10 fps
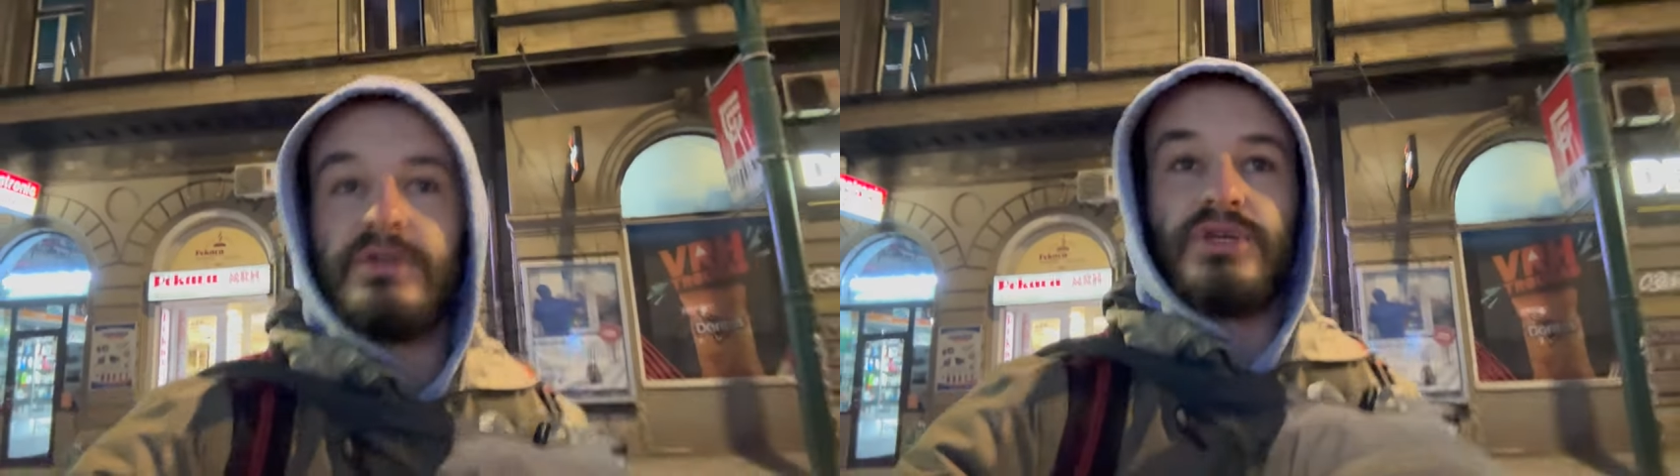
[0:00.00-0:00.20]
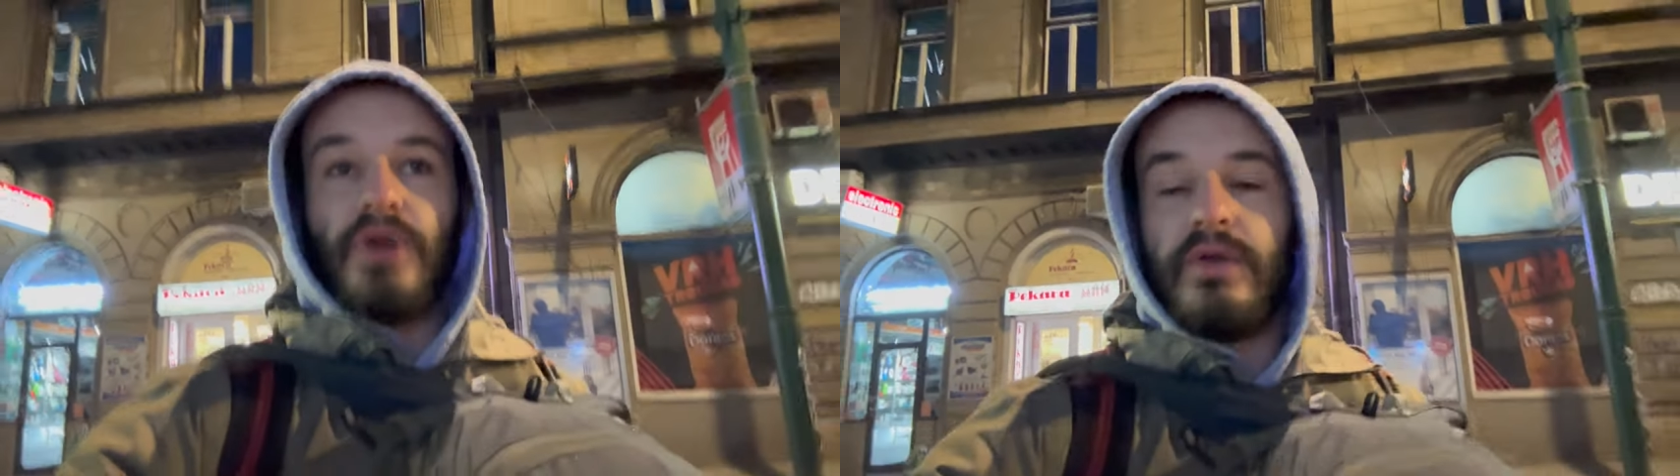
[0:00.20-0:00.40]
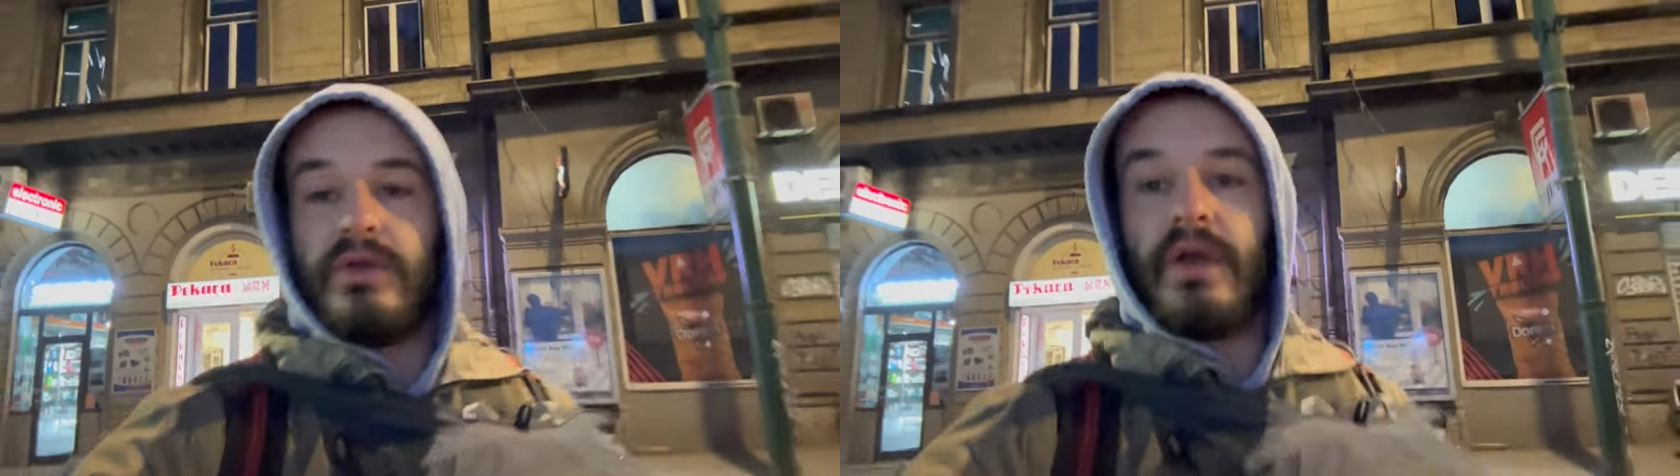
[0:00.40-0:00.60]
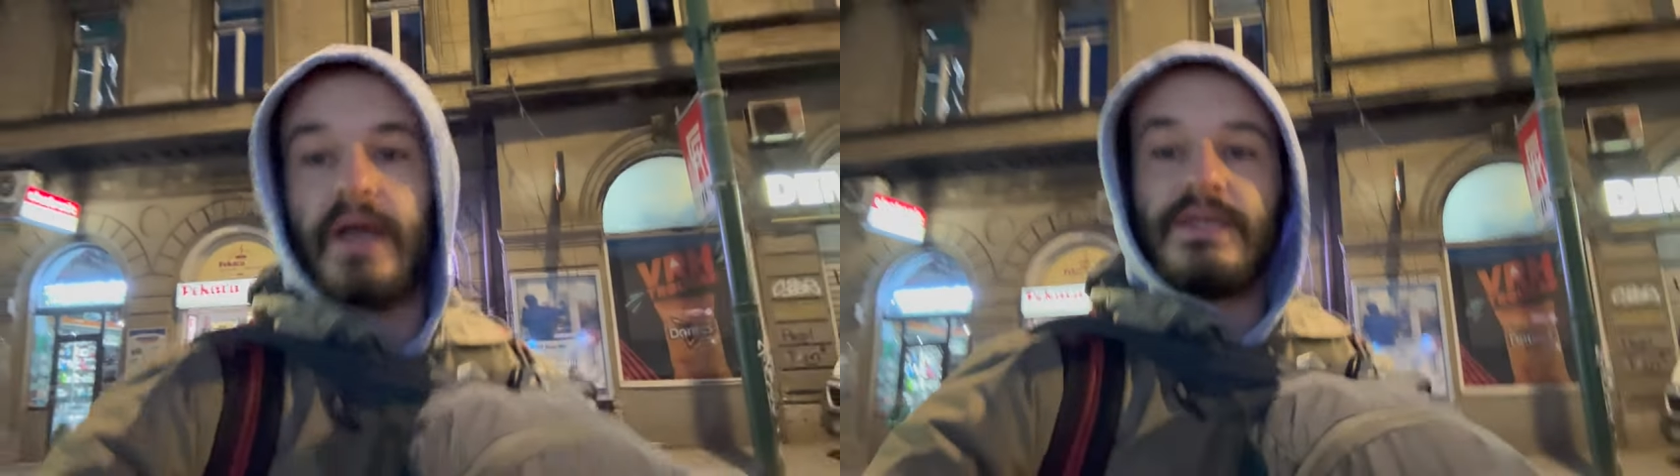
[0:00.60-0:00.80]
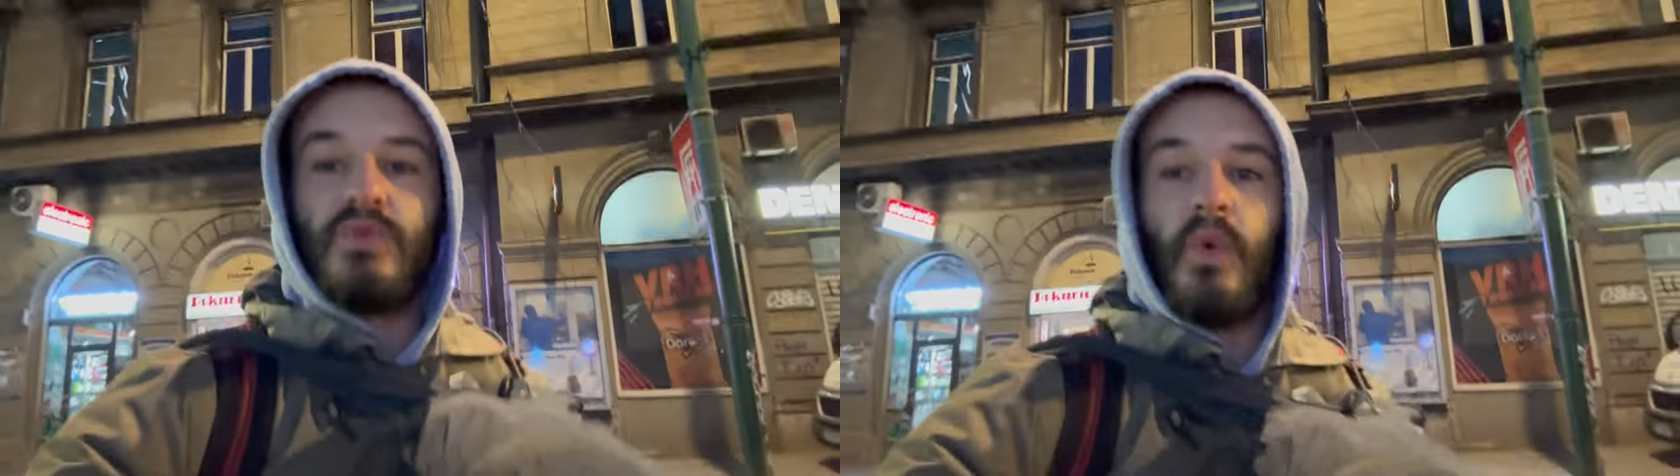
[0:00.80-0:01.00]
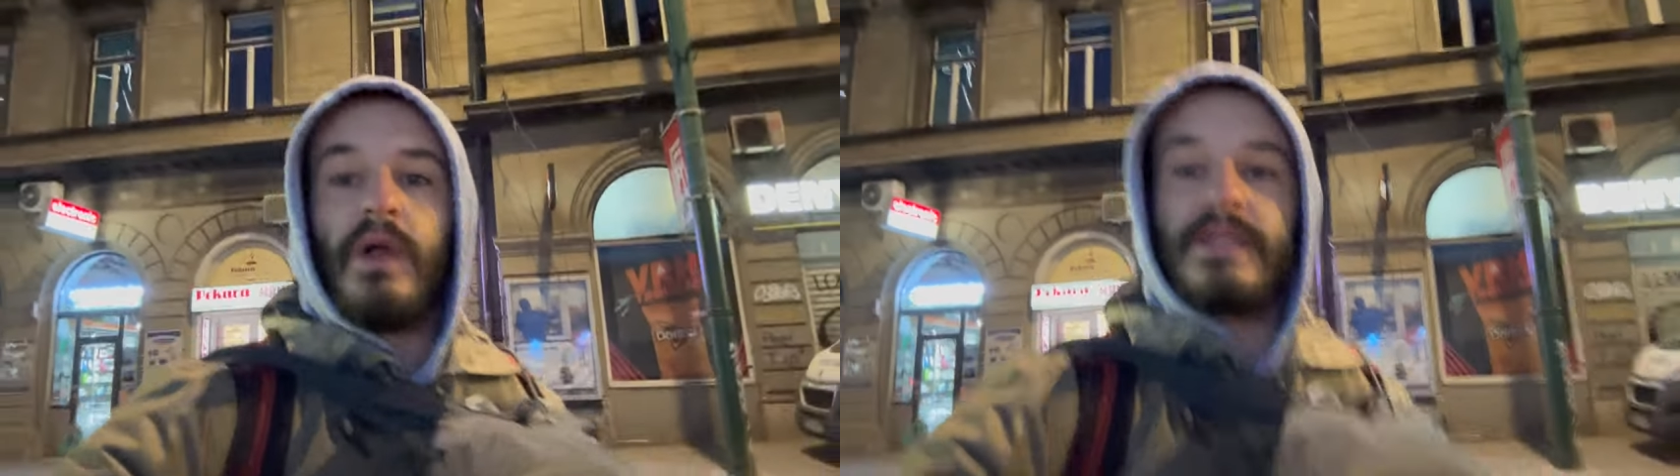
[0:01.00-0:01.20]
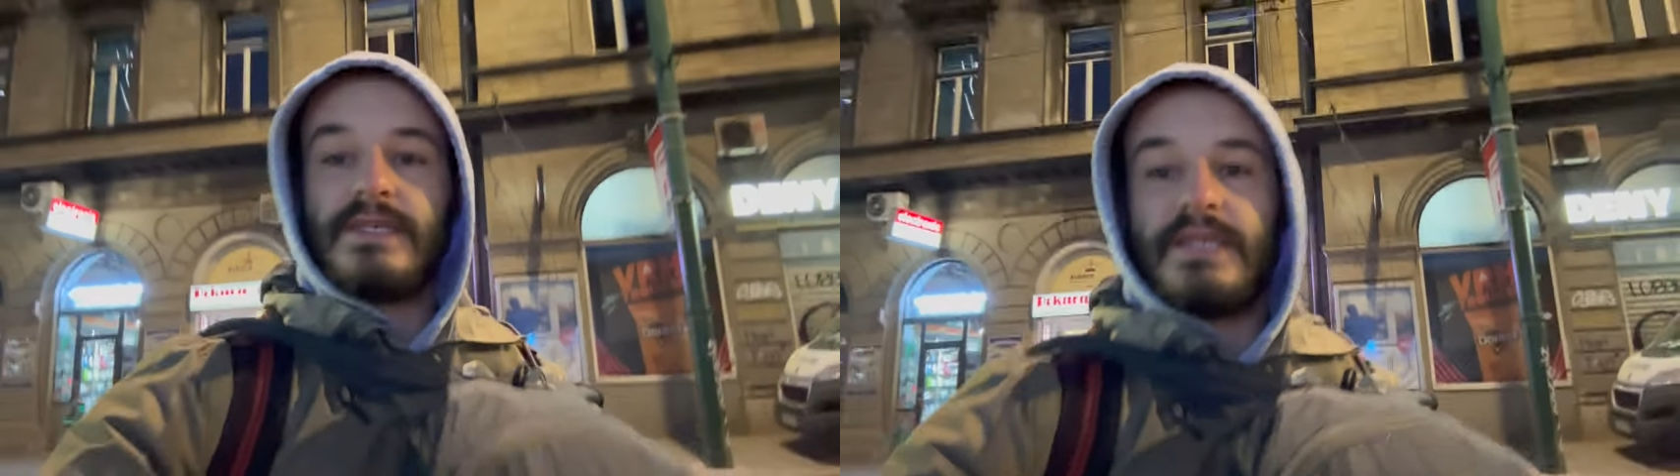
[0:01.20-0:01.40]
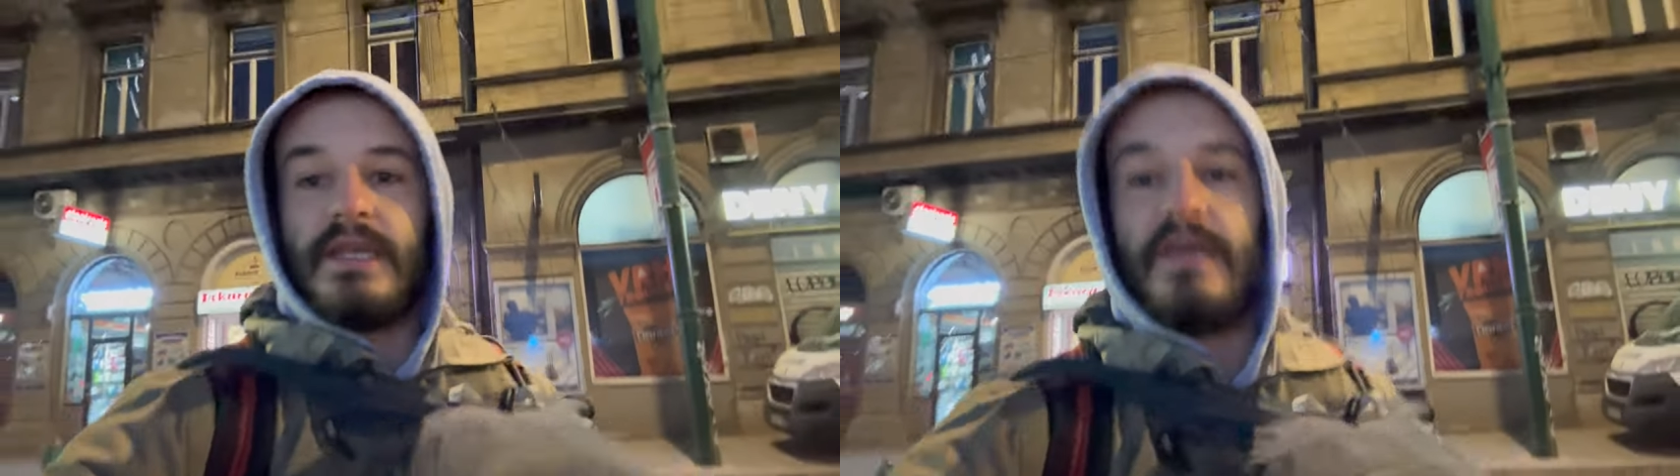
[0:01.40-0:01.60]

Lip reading: show you guys what the city